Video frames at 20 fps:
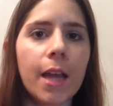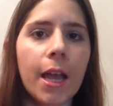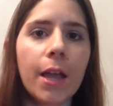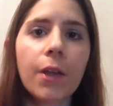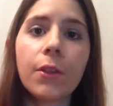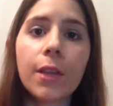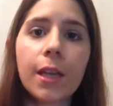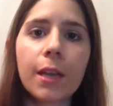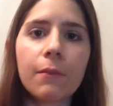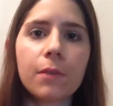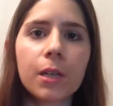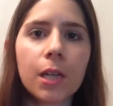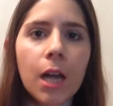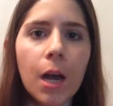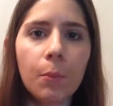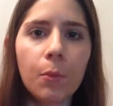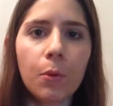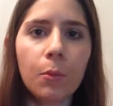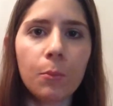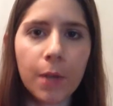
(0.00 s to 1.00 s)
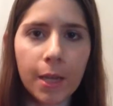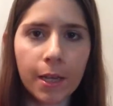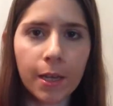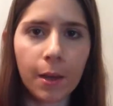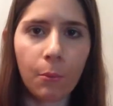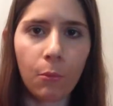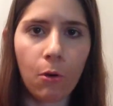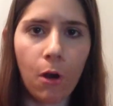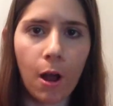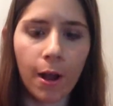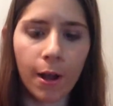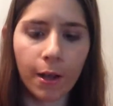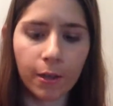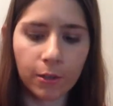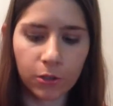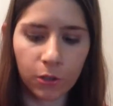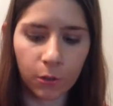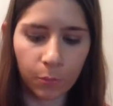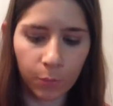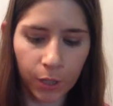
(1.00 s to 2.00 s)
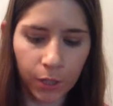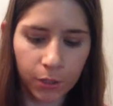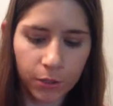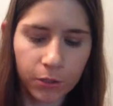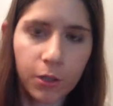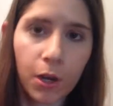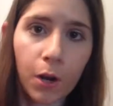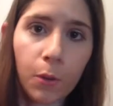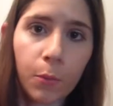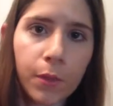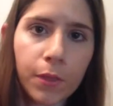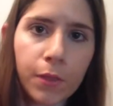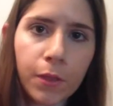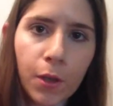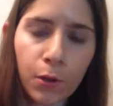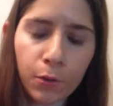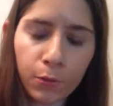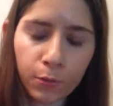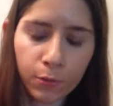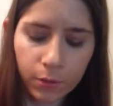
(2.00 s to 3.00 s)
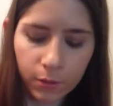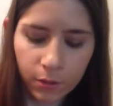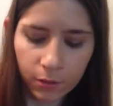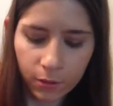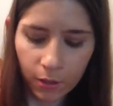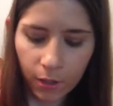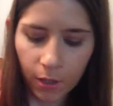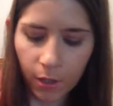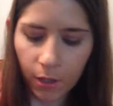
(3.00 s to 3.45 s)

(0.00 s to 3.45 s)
I only have a couple makeup products, so I'm going to start with those.